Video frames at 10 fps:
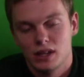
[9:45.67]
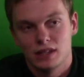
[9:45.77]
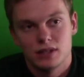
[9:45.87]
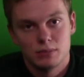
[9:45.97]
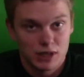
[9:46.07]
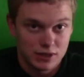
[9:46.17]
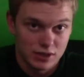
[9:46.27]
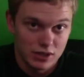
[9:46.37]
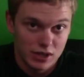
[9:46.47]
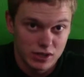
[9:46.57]
That's the best
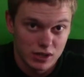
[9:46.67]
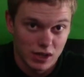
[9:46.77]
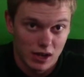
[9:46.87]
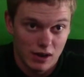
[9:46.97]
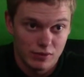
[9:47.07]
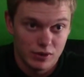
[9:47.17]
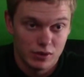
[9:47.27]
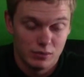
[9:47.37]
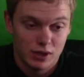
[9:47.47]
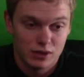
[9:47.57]
suggestion I have for
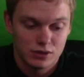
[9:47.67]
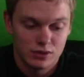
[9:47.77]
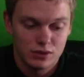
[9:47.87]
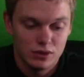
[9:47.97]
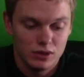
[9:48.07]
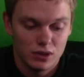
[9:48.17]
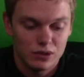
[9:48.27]
you, because there's